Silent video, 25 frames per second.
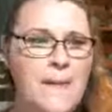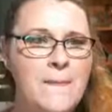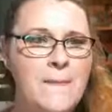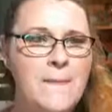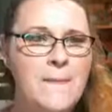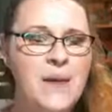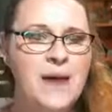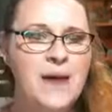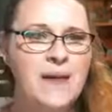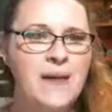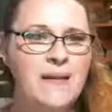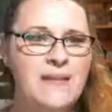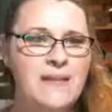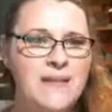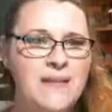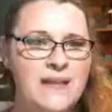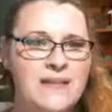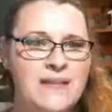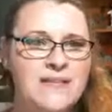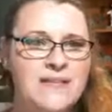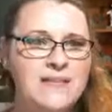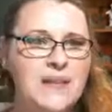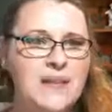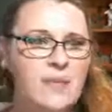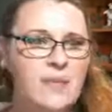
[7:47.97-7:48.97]
but he
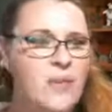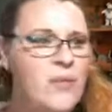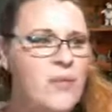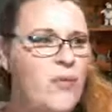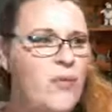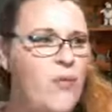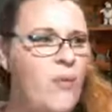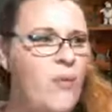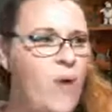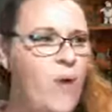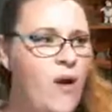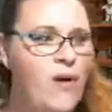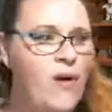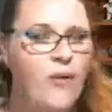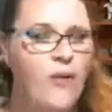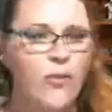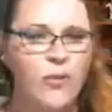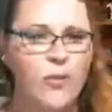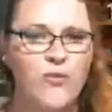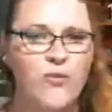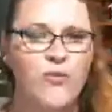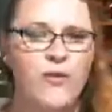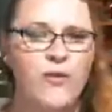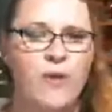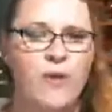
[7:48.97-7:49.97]
just let people walk all
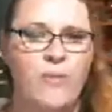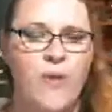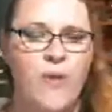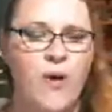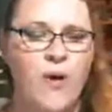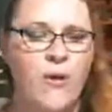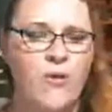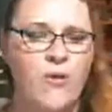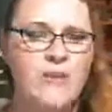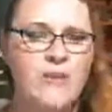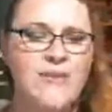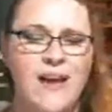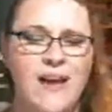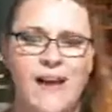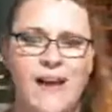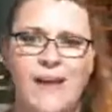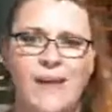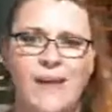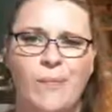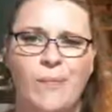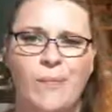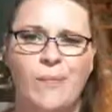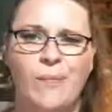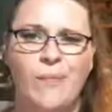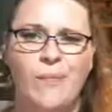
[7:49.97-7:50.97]
over him all the
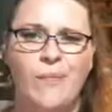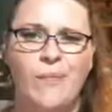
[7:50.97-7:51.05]
time.